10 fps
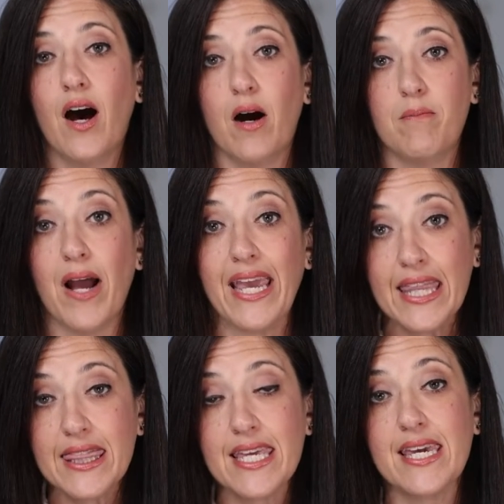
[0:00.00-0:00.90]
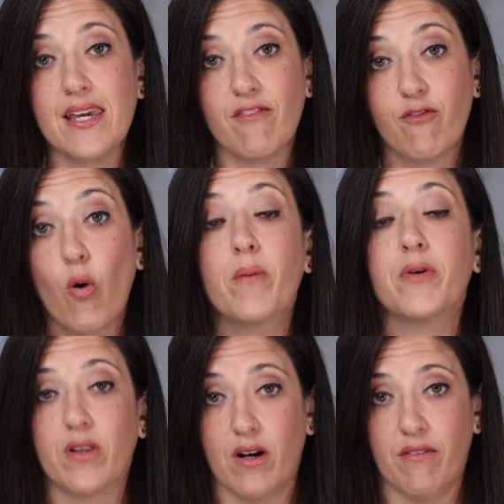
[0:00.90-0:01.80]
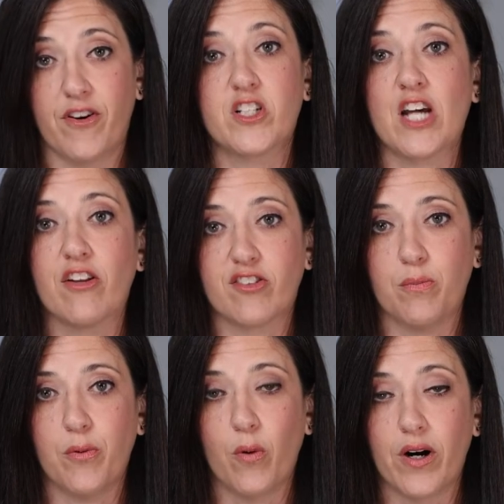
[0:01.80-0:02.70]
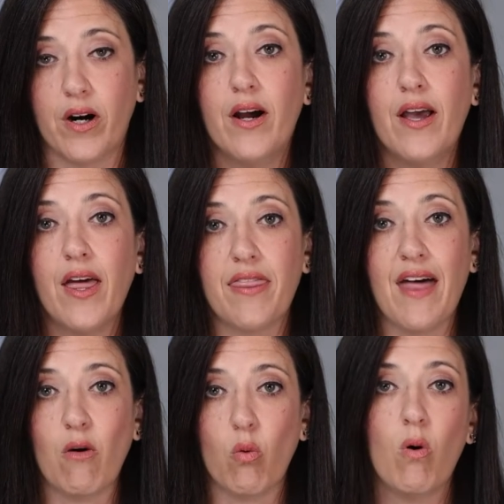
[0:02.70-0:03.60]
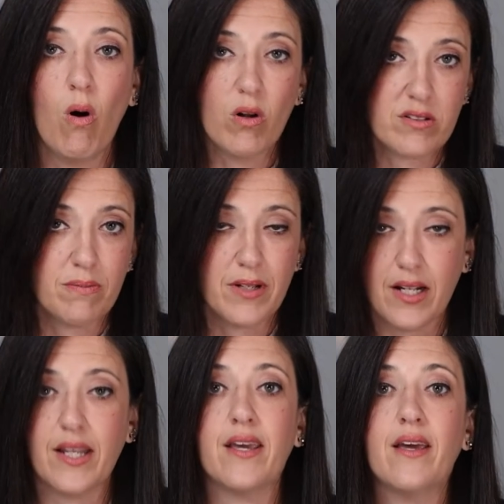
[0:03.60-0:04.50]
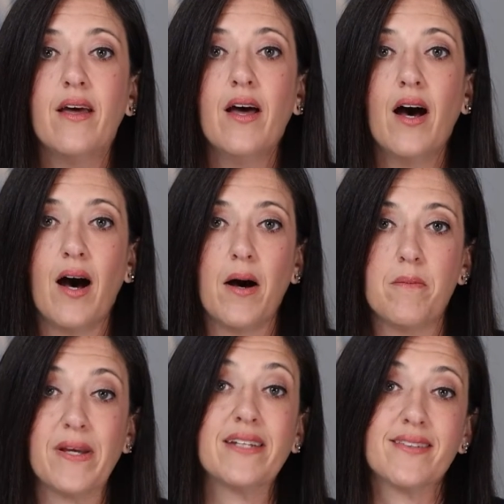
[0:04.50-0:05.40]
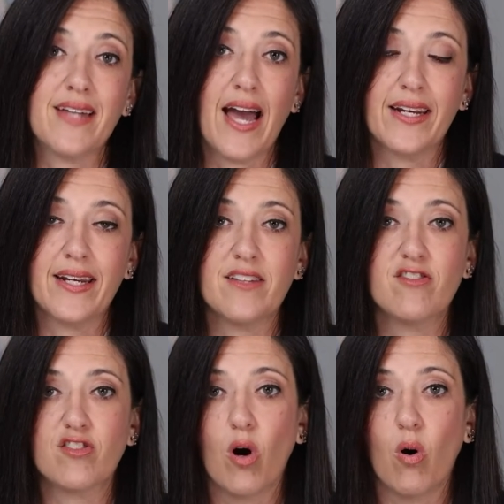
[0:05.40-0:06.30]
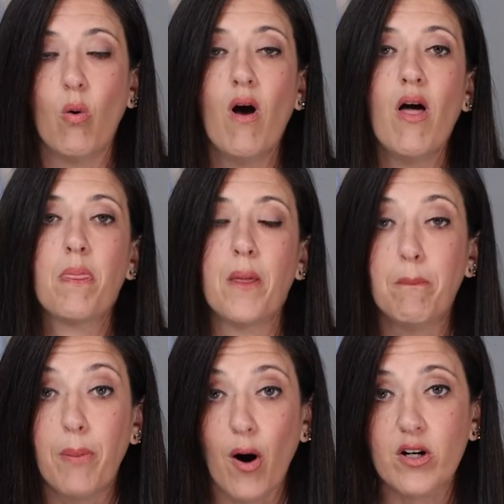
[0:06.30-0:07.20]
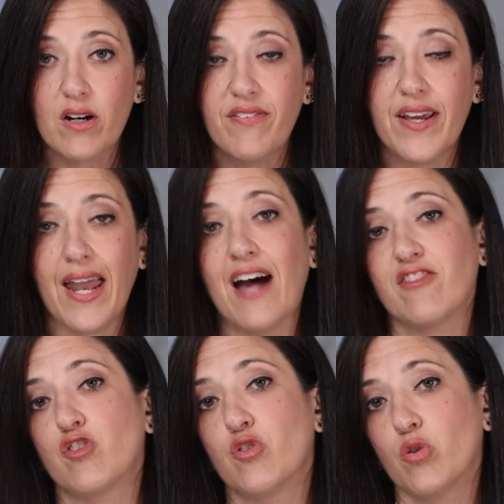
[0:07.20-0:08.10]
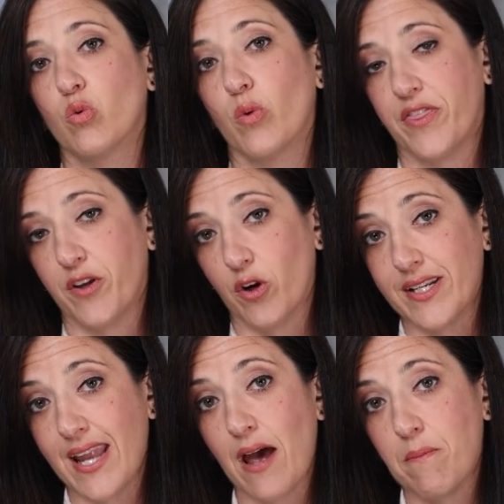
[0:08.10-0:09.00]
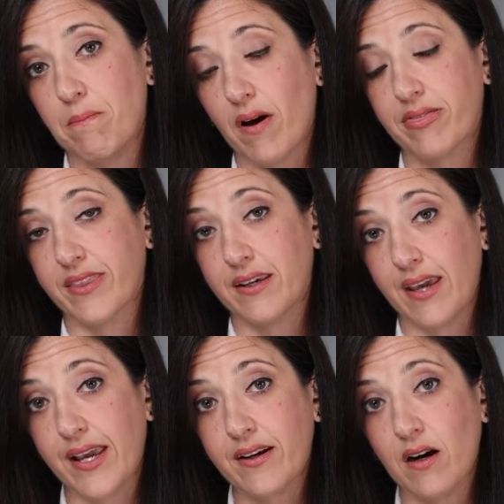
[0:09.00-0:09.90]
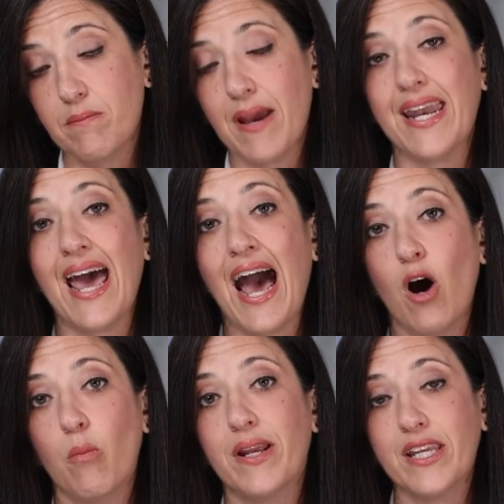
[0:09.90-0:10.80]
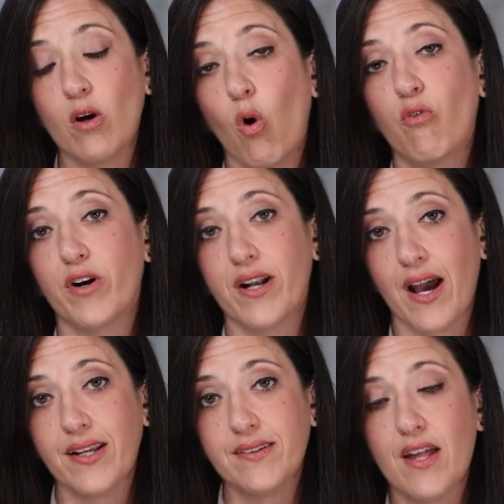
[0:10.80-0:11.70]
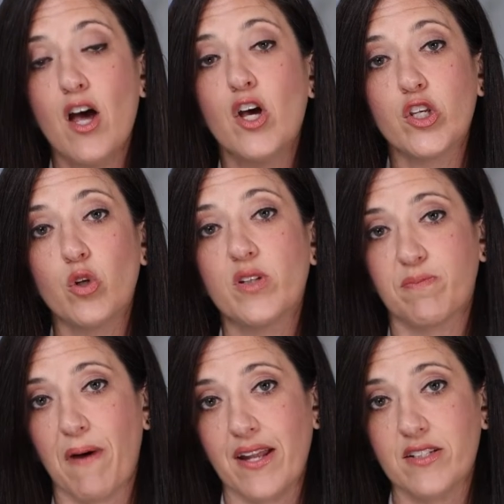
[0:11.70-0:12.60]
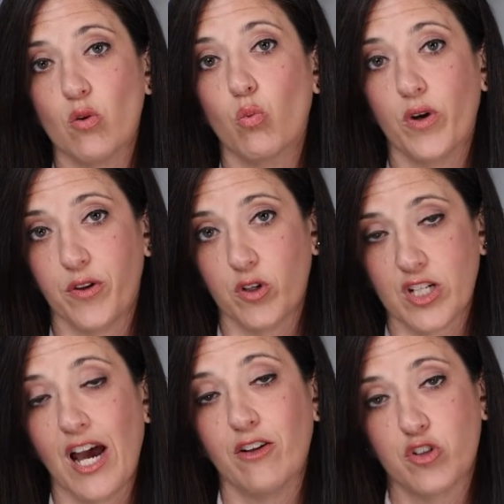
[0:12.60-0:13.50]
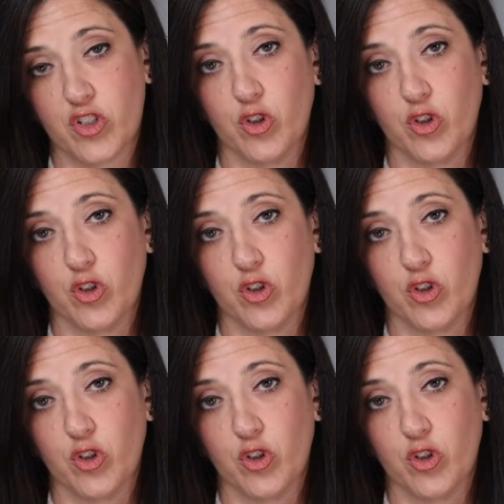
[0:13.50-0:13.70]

um, in the formula for child support that will ultimately uh, be decided. And so the bulk of it has to do with your net monthly income and how many overnights you spend with your child or